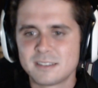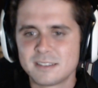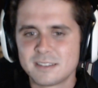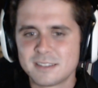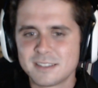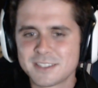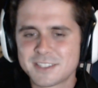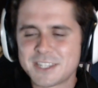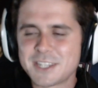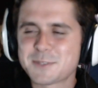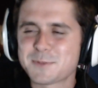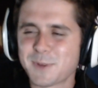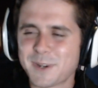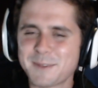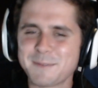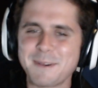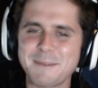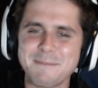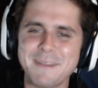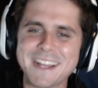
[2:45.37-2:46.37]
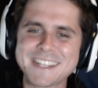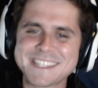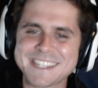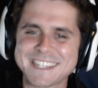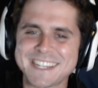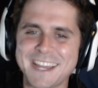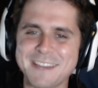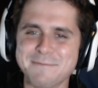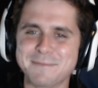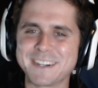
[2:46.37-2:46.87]
She's one of my Magic
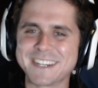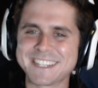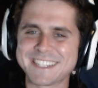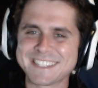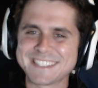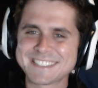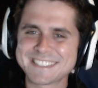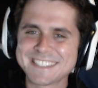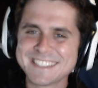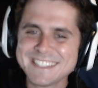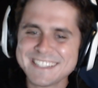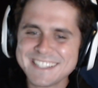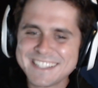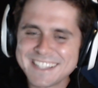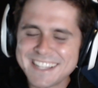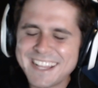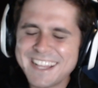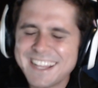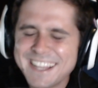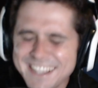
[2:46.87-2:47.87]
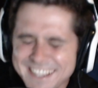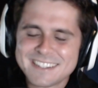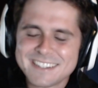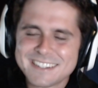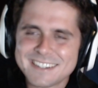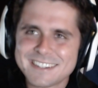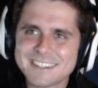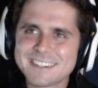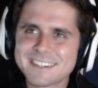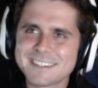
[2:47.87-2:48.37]
Knight buddies.
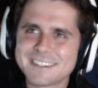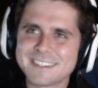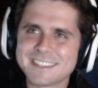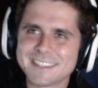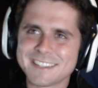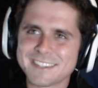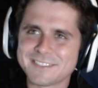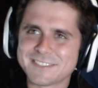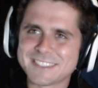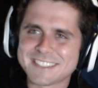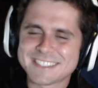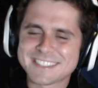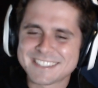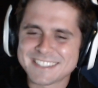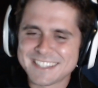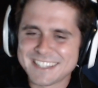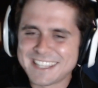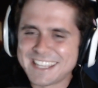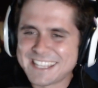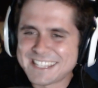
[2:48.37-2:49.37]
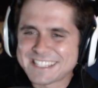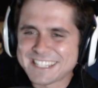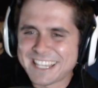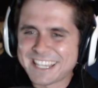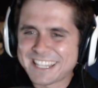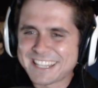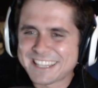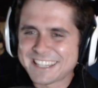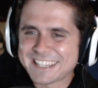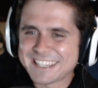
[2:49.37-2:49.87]
Oh, I love this. It's
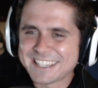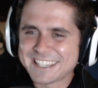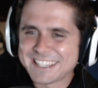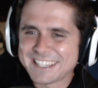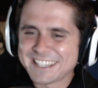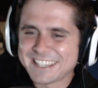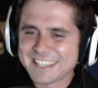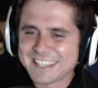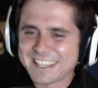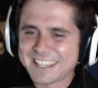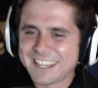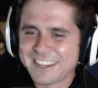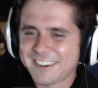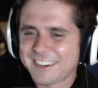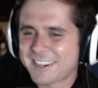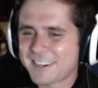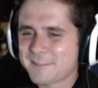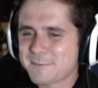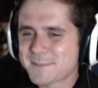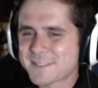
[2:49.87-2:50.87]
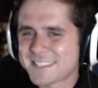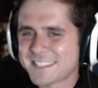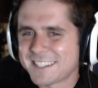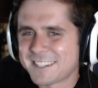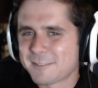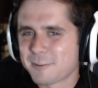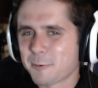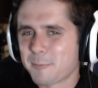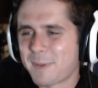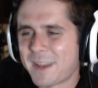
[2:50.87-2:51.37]
like, here comes
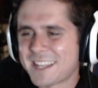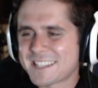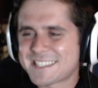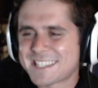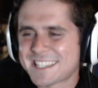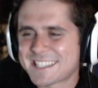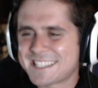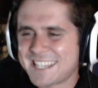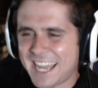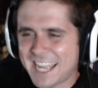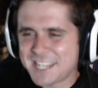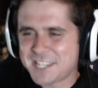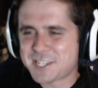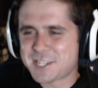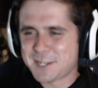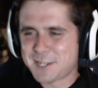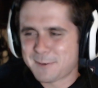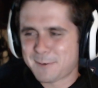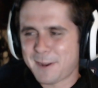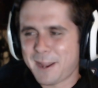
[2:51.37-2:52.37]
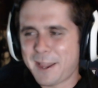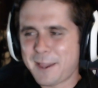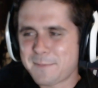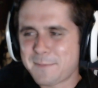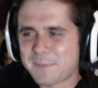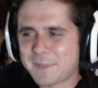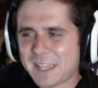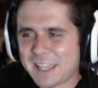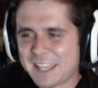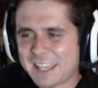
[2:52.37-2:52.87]
the romantic tension, right?
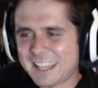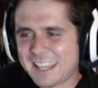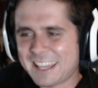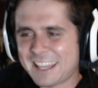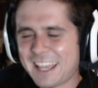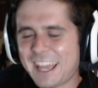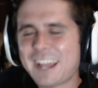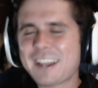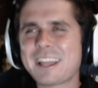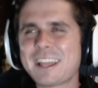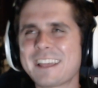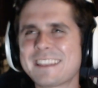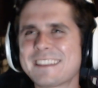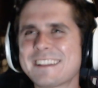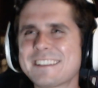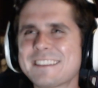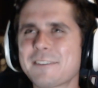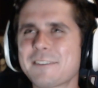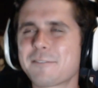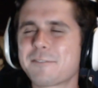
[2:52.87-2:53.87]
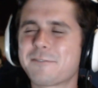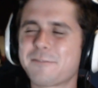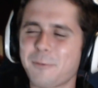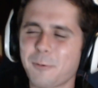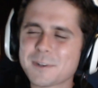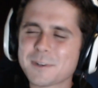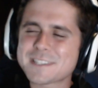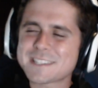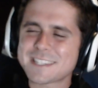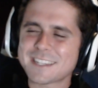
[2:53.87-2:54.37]
That they're
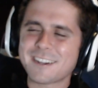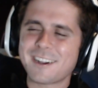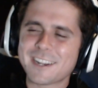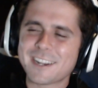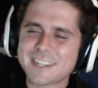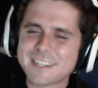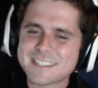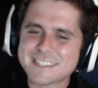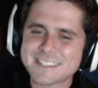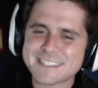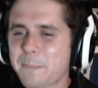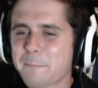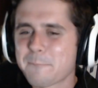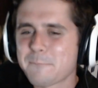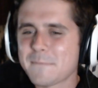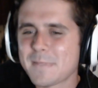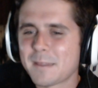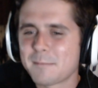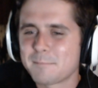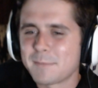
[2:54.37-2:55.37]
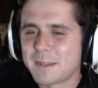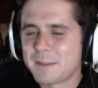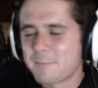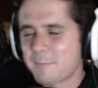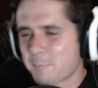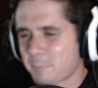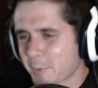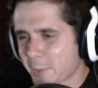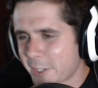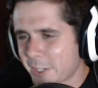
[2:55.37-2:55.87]
forcing on us.
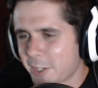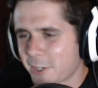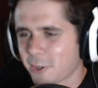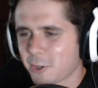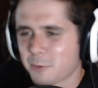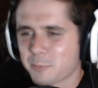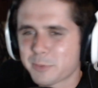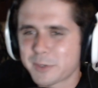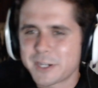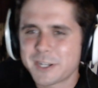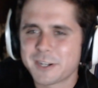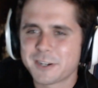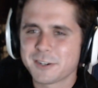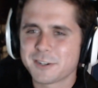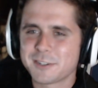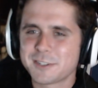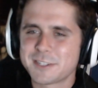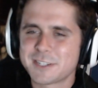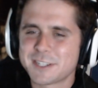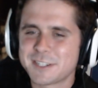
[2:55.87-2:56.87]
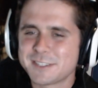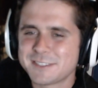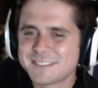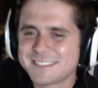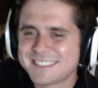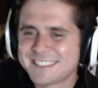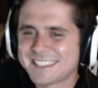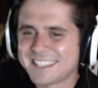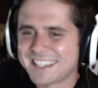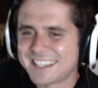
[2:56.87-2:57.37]
But pretty girl, you know?
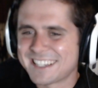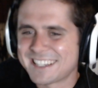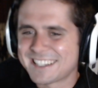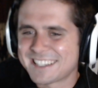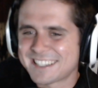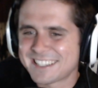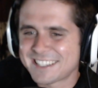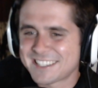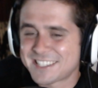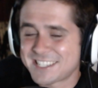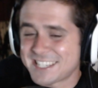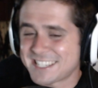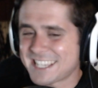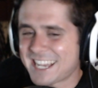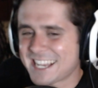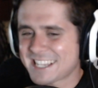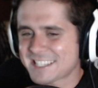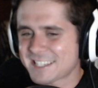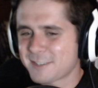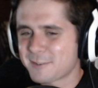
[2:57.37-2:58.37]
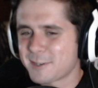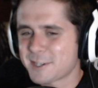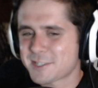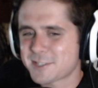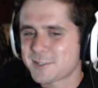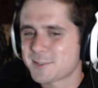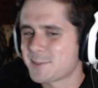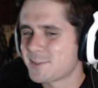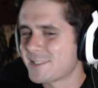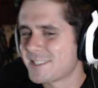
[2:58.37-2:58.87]
Like, she's asking
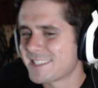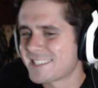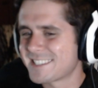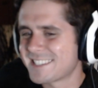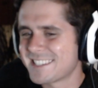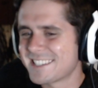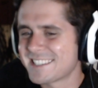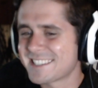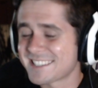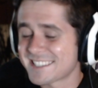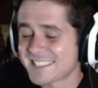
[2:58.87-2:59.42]
questions who this is.